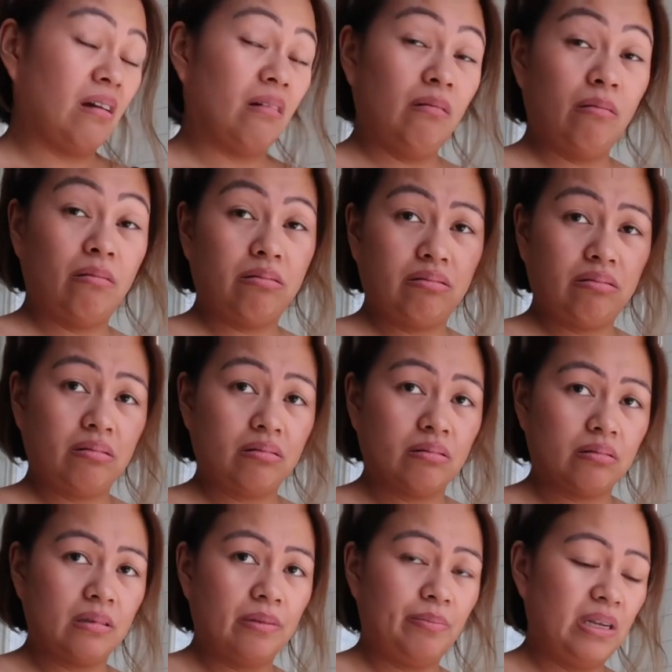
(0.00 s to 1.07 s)
oh,
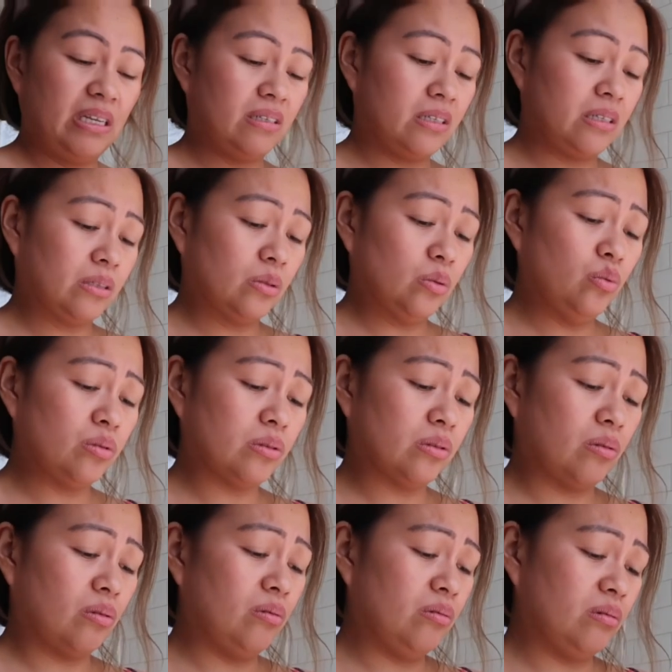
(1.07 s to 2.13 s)
the bleach is too
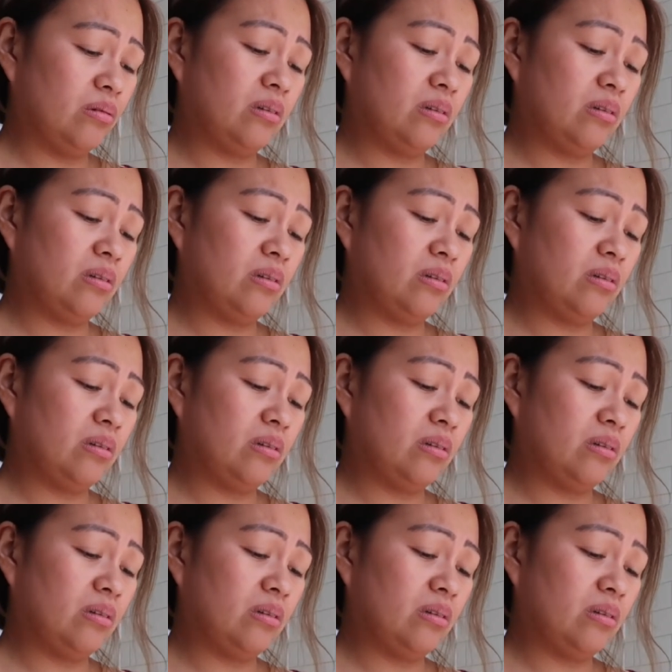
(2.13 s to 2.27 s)
strong.